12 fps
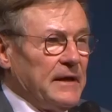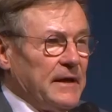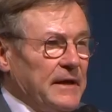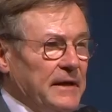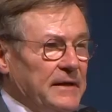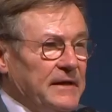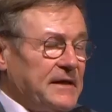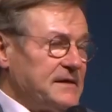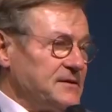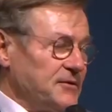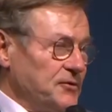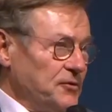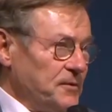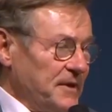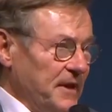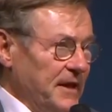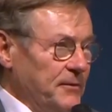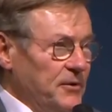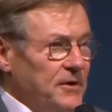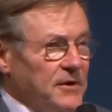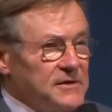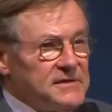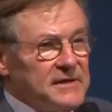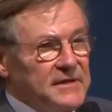That has to do with labor
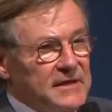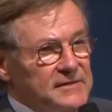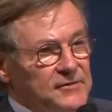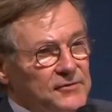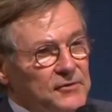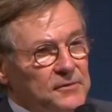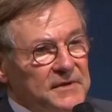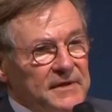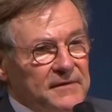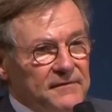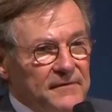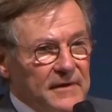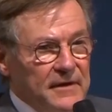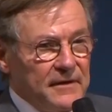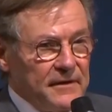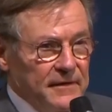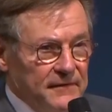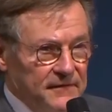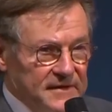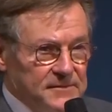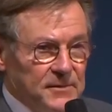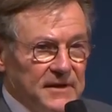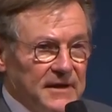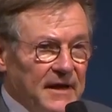costs, that has to do with the
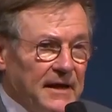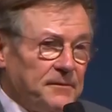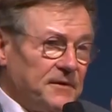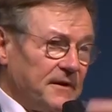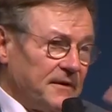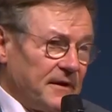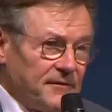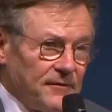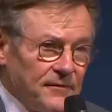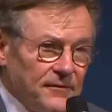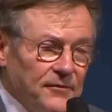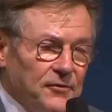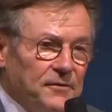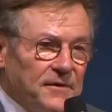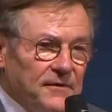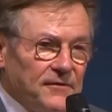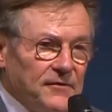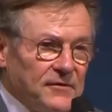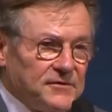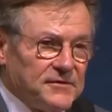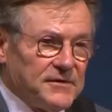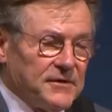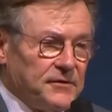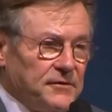investment climate, that has to do with the social
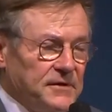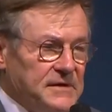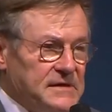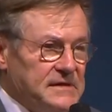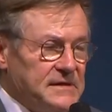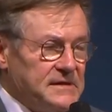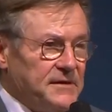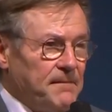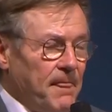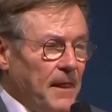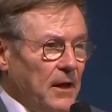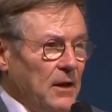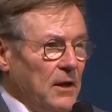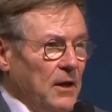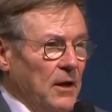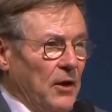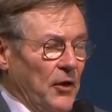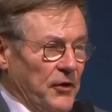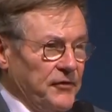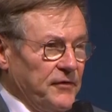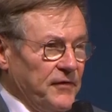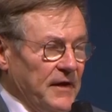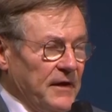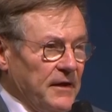security system.
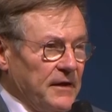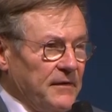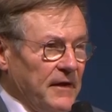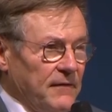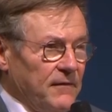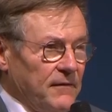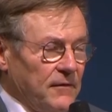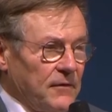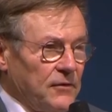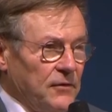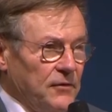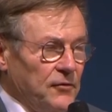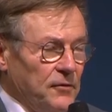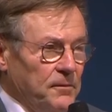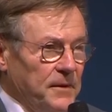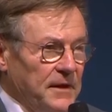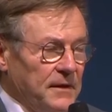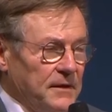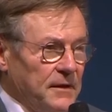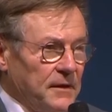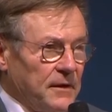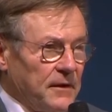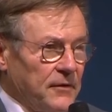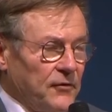Another thing that the European
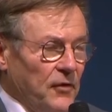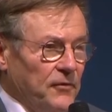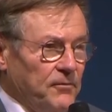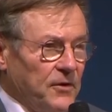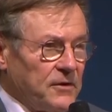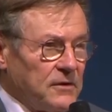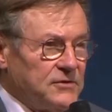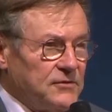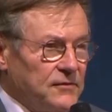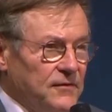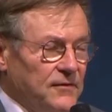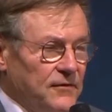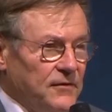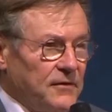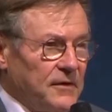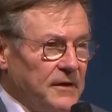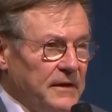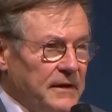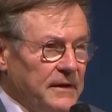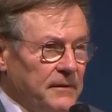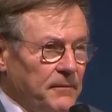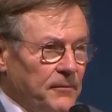growth model should certainly